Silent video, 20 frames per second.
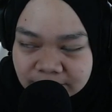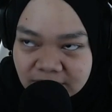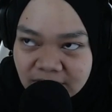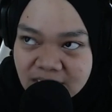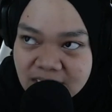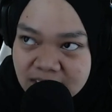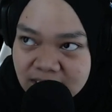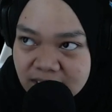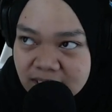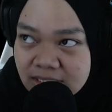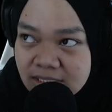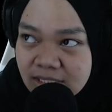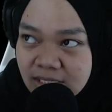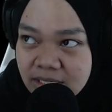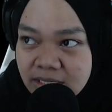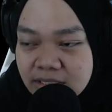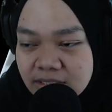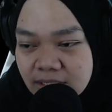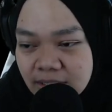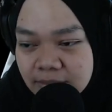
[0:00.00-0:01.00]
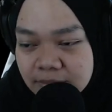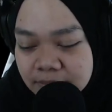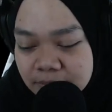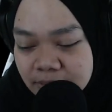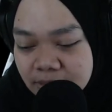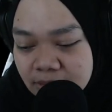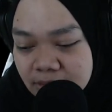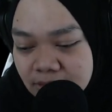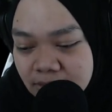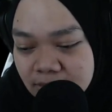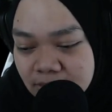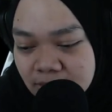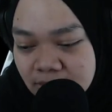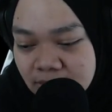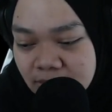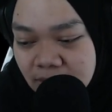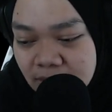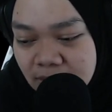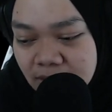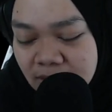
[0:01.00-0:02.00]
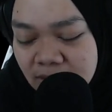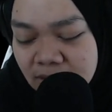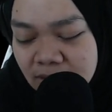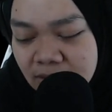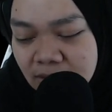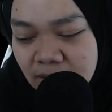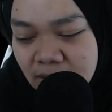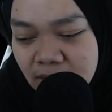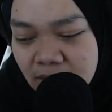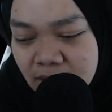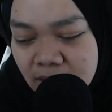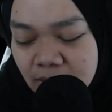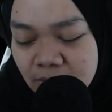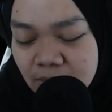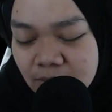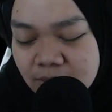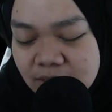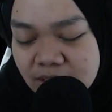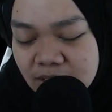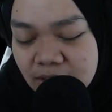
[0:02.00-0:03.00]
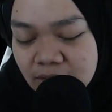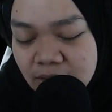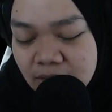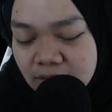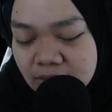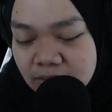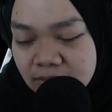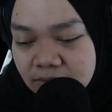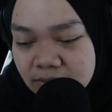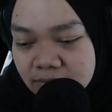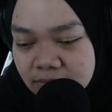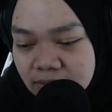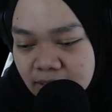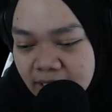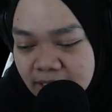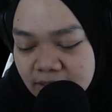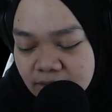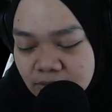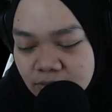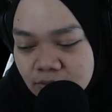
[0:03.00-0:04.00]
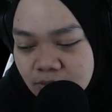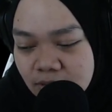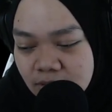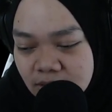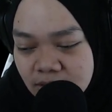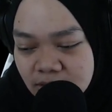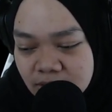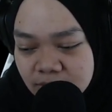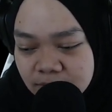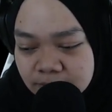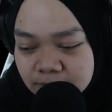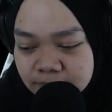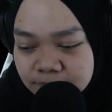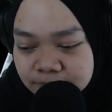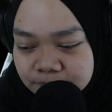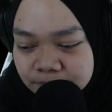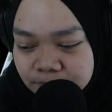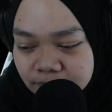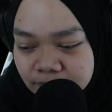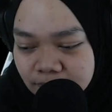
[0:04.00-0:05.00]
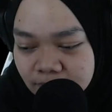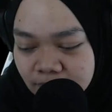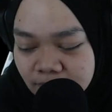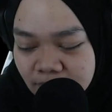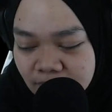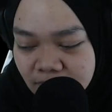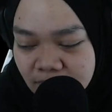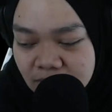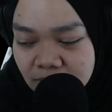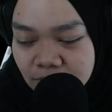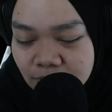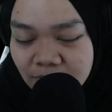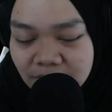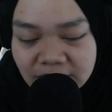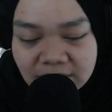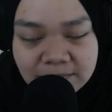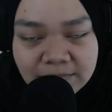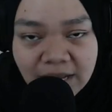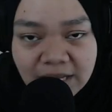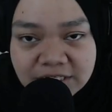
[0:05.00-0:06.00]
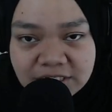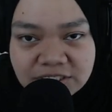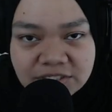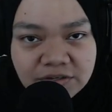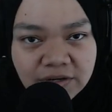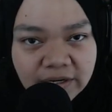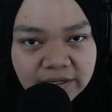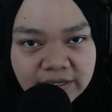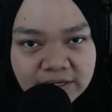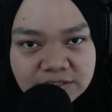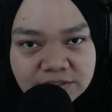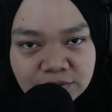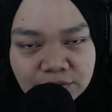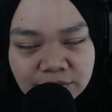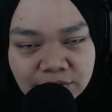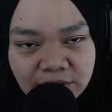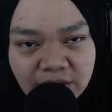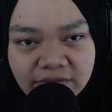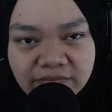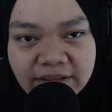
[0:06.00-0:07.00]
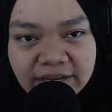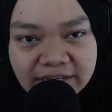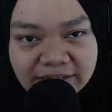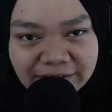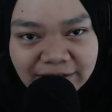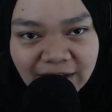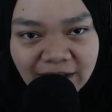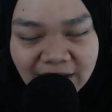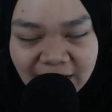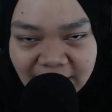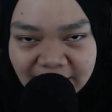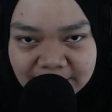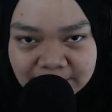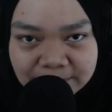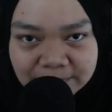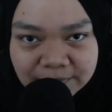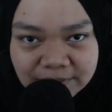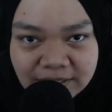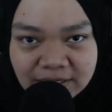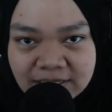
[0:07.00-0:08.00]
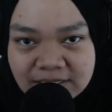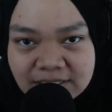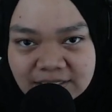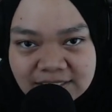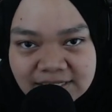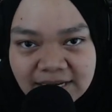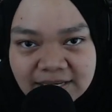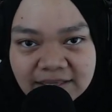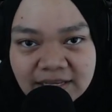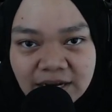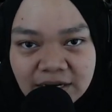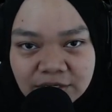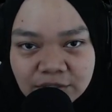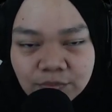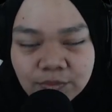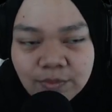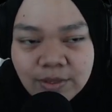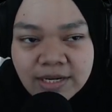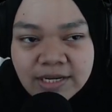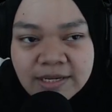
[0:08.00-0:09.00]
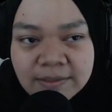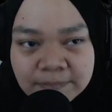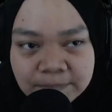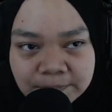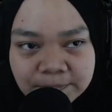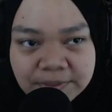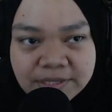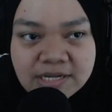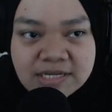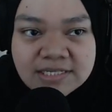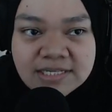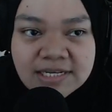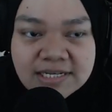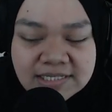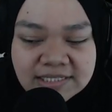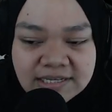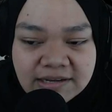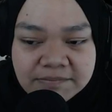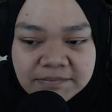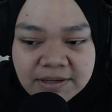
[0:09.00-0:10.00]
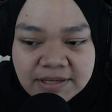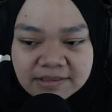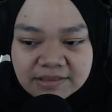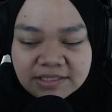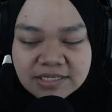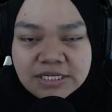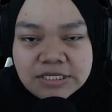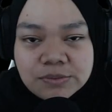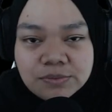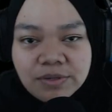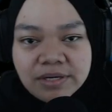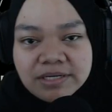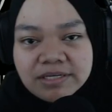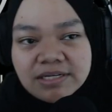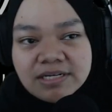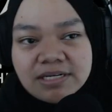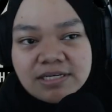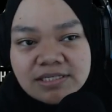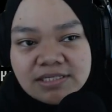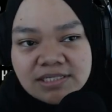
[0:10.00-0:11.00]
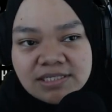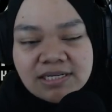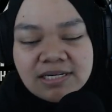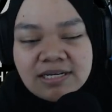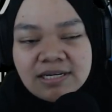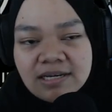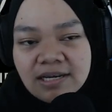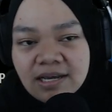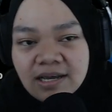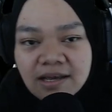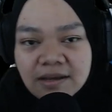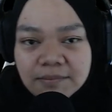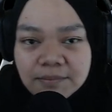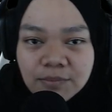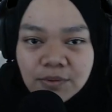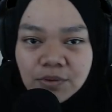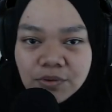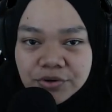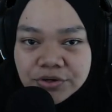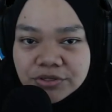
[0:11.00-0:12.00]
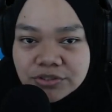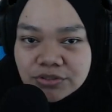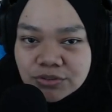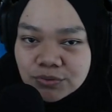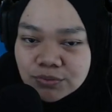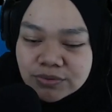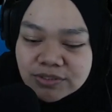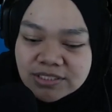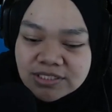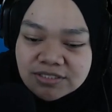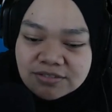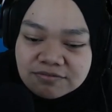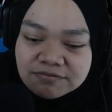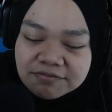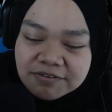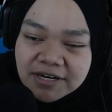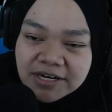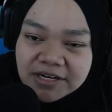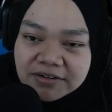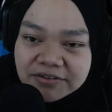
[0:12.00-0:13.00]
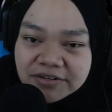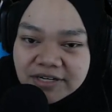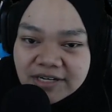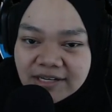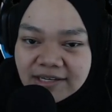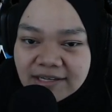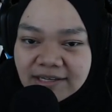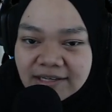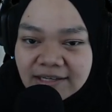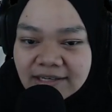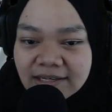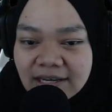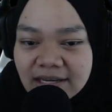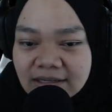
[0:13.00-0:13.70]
let's just say example, uh, what was it called? Like the um with Imagine Dragons, you know, you have like the hype inside there, you know, where it builds and stuff. But this one is more towards very.